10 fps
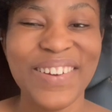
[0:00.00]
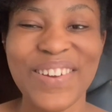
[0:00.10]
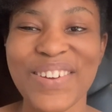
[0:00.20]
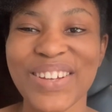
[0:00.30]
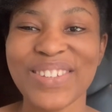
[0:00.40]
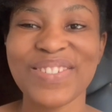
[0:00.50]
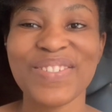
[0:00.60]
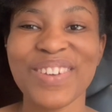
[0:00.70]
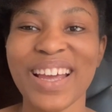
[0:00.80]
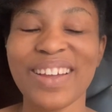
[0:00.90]
Because
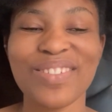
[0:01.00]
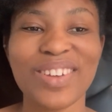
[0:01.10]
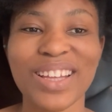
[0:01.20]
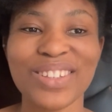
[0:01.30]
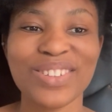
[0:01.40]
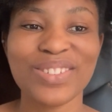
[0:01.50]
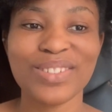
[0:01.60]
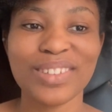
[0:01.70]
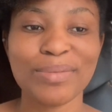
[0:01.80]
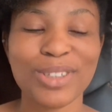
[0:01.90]
maybe, I don't know,
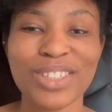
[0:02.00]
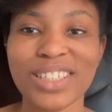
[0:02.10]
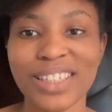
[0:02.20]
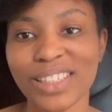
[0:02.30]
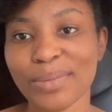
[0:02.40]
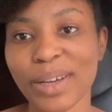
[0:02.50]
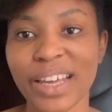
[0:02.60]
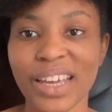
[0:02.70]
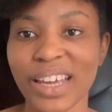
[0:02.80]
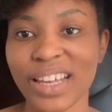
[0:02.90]
let me just change my
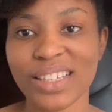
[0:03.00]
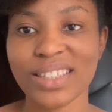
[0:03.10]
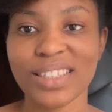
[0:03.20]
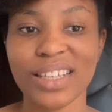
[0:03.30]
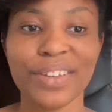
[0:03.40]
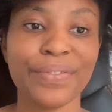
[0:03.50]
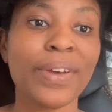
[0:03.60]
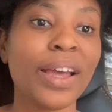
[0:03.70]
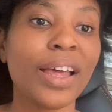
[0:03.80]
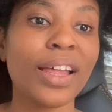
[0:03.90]
hair and see
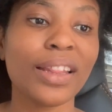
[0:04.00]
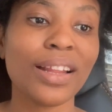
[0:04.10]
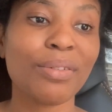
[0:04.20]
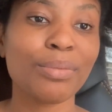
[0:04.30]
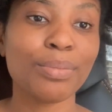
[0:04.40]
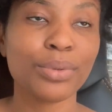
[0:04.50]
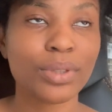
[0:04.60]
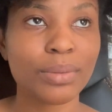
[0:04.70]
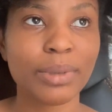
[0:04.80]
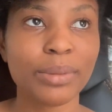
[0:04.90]
if that will
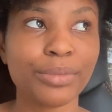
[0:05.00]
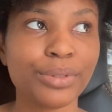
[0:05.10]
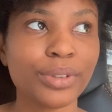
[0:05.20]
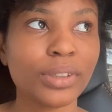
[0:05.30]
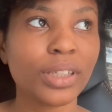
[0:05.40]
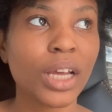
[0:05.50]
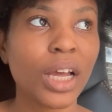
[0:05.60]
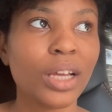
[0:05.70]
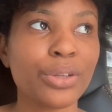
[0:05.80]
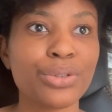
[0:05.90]
boost my mood.
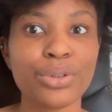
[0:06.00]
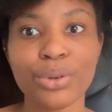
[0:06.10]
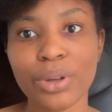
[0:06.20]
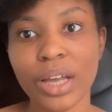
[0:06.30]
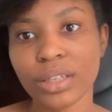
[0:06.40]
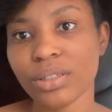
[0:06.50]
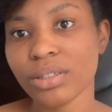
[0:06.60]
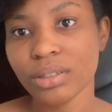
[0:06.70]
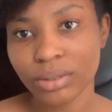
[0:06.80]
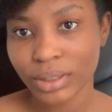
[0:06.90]
So I
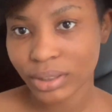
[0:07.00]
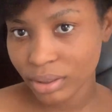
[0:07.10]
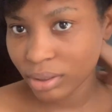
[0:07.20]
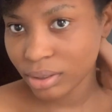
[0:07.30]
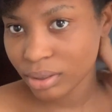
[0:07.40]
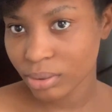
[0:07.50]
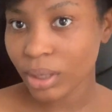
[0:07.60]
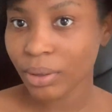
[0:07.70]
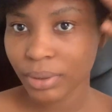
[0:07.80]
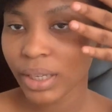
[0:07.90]
just
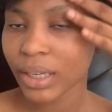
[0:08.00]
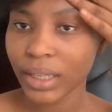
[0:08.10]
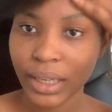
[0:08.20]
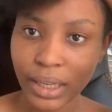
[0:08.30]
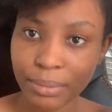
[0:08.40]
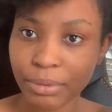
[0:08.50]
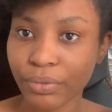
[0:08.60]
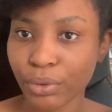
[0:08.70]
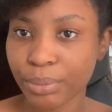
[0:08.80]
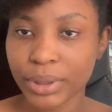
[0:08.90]
took out the hair that I had
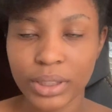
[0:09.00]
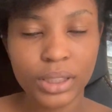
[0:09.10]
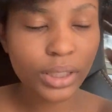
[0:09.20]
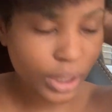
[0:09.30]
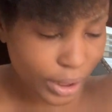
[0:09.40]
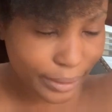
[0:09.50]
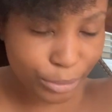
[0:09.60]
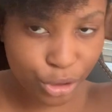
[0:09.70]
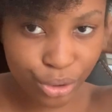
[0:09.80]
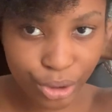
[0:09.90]
before, basically, and
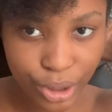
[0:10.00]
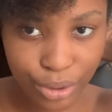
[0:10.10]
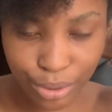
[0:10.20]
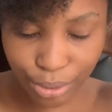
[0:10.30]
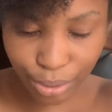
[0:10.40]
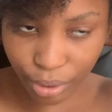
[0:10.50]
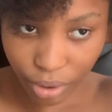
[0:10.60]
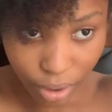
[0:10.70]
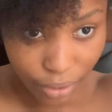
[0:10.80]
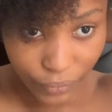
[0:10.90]
I'm just trying to
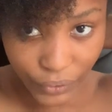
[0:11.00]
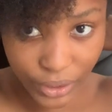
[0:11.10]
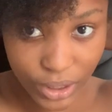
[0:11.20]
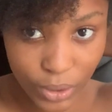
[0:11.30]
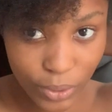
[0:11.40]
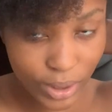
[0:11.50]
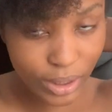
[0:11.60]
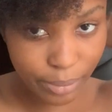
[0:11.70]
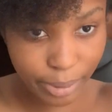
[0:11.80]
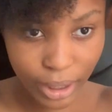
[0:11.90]
finish
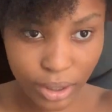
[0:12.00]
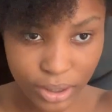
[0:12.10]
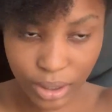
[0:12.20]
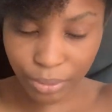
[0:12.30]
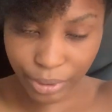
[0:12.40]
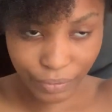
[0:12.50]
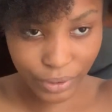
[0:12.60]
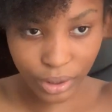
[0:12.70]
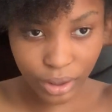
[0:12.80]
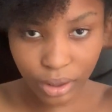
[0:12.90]
losing the back, because I weaved
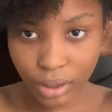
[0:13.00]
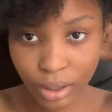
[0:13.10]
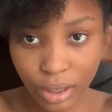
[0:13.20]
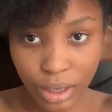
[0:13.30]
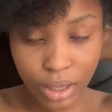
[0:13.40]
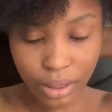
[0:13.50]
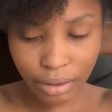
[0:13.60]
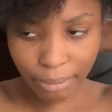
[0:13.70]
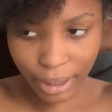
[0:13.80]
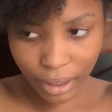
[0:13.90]
in
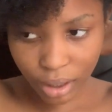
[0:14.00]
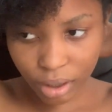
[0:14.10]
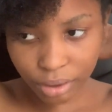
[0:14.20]
the back.